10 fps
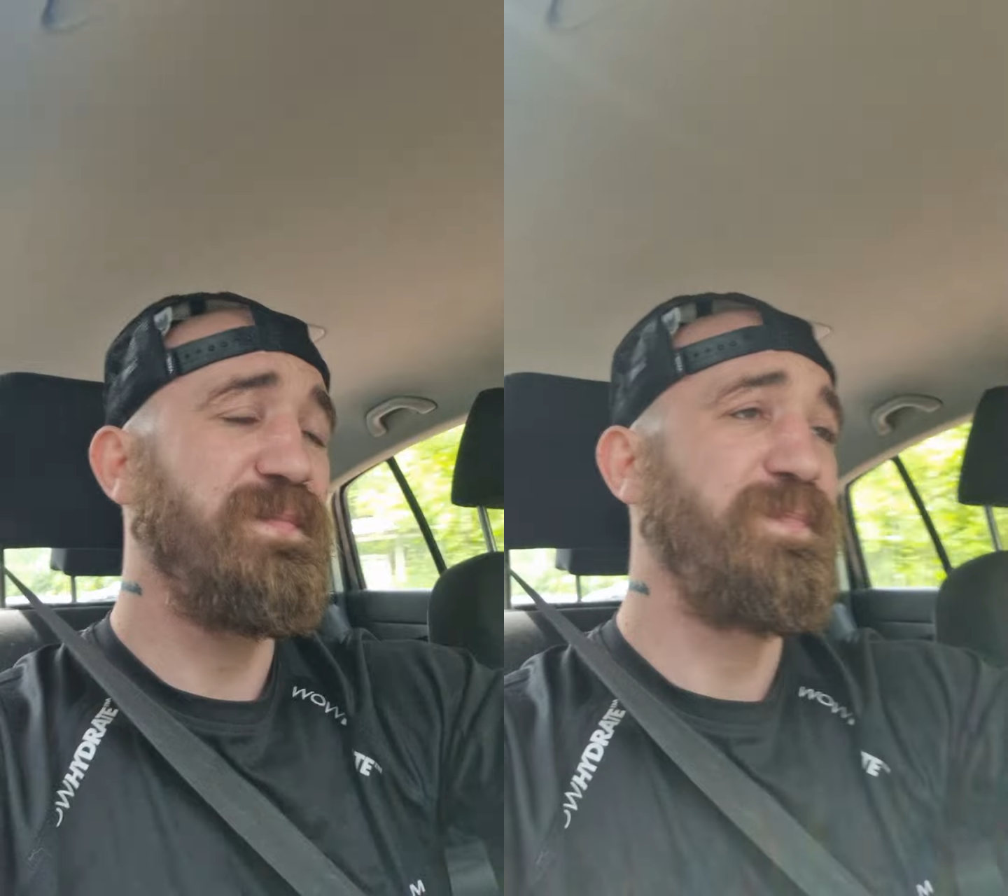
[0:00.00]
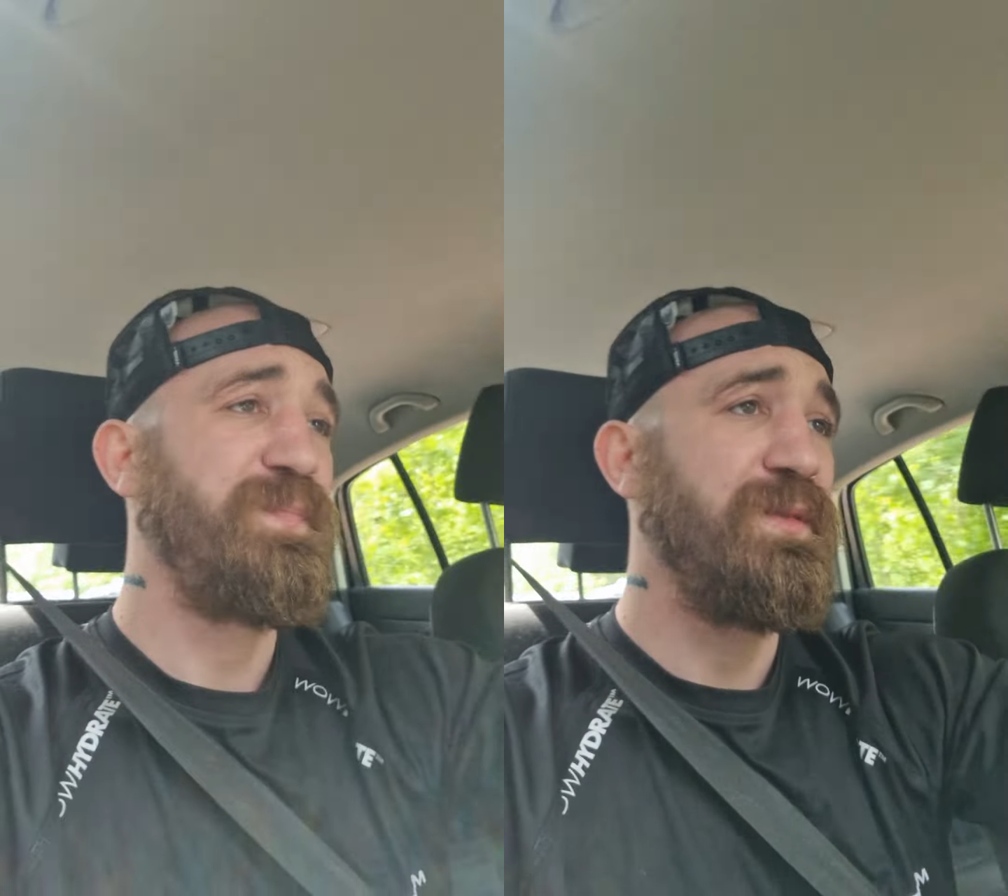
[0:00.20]

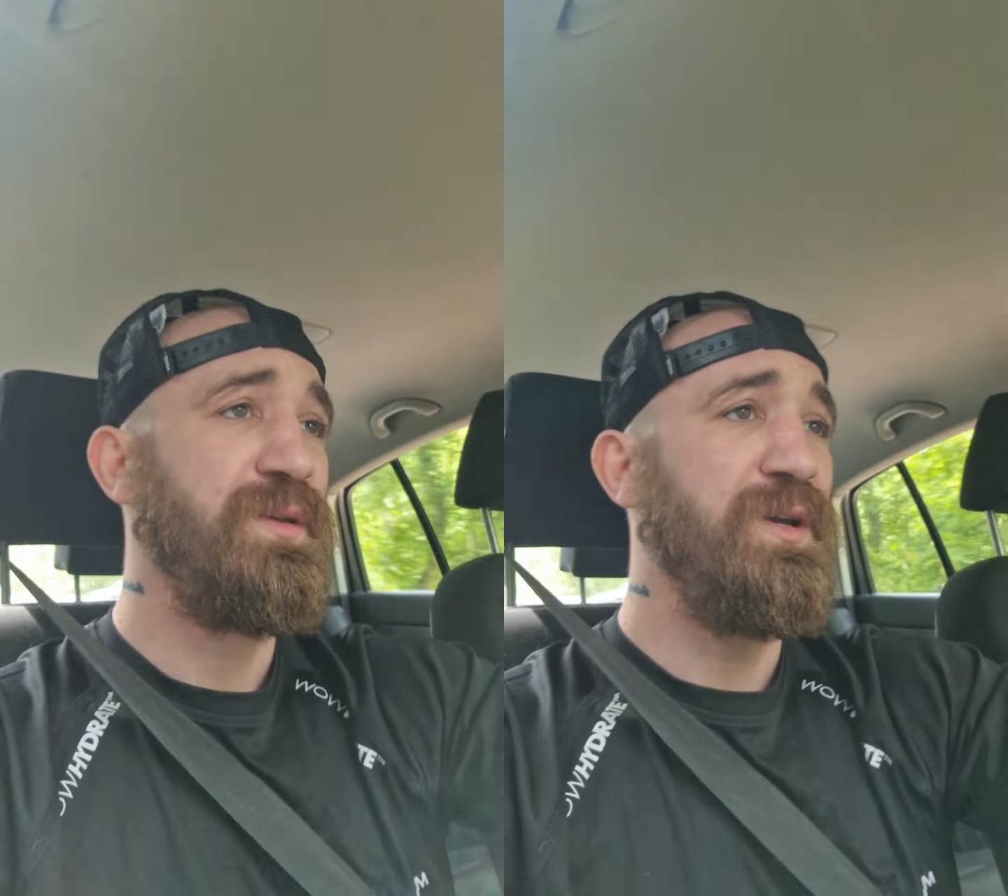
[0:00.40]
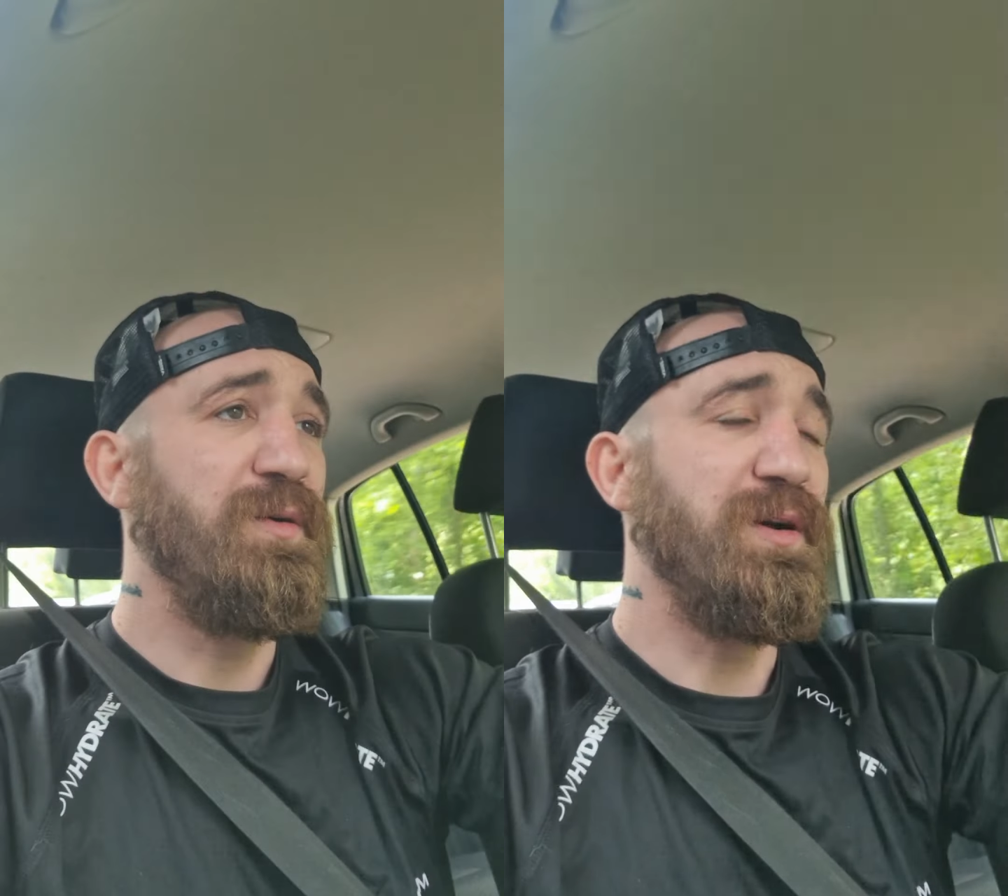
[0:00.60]

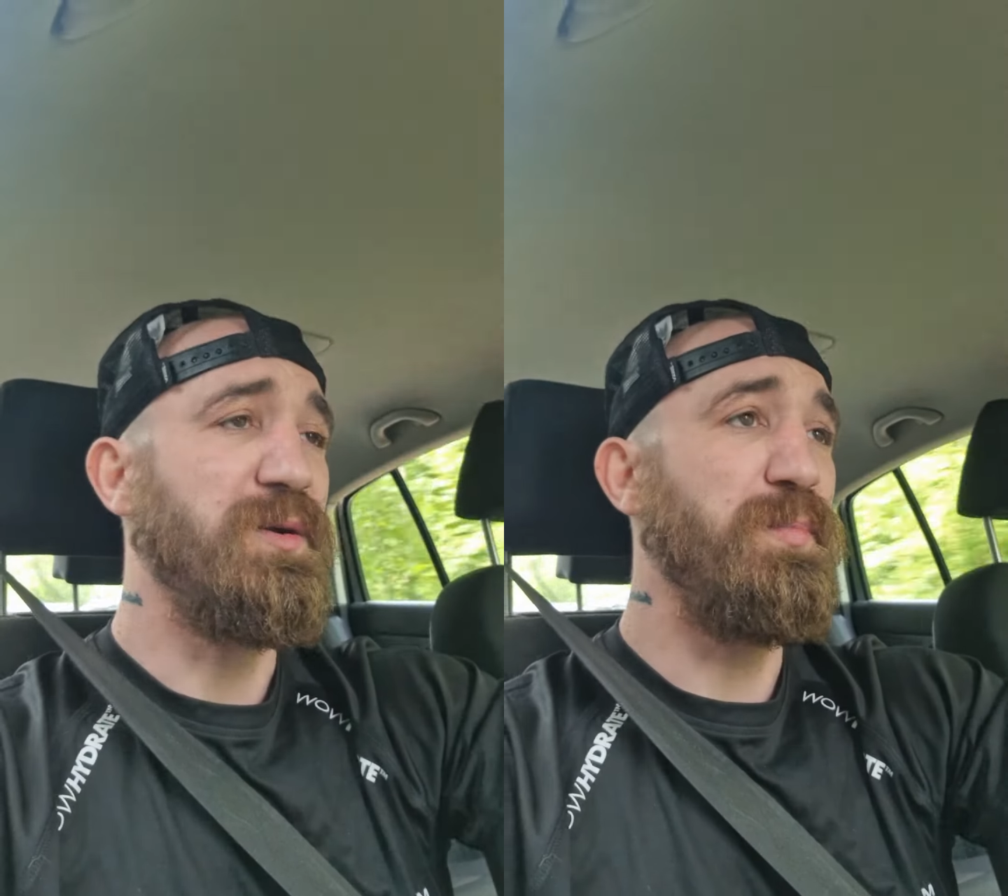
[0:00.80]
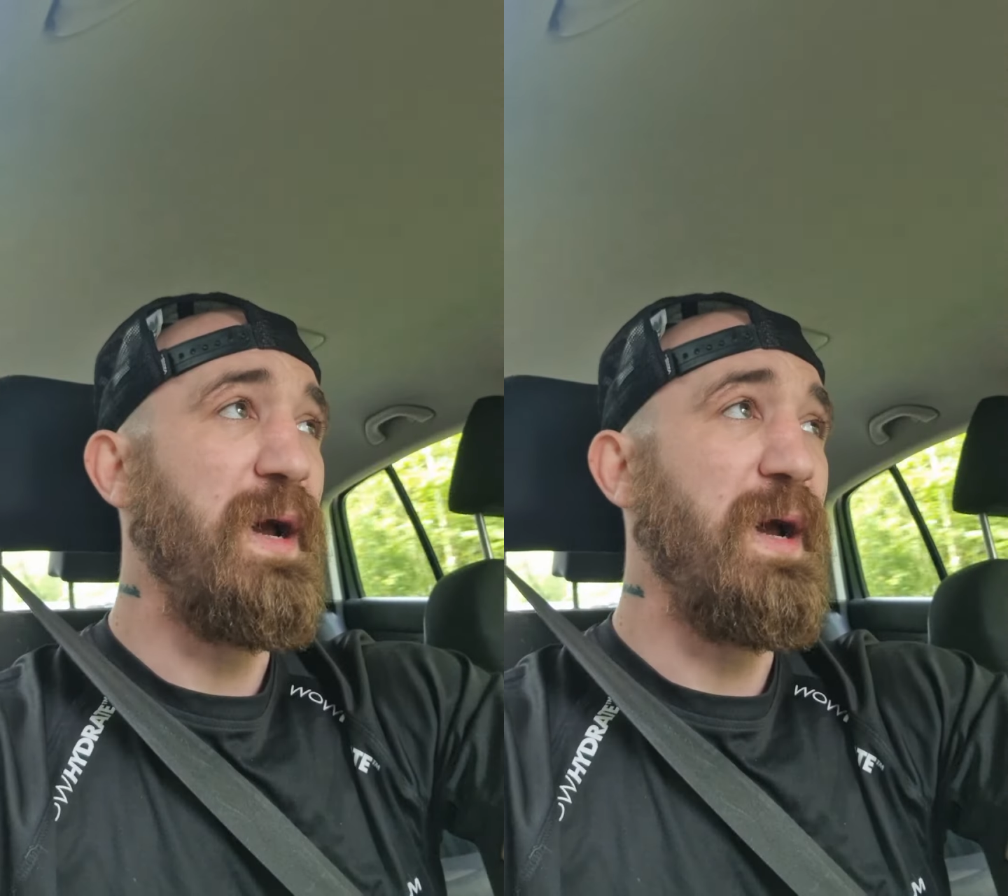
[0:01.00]
I reckon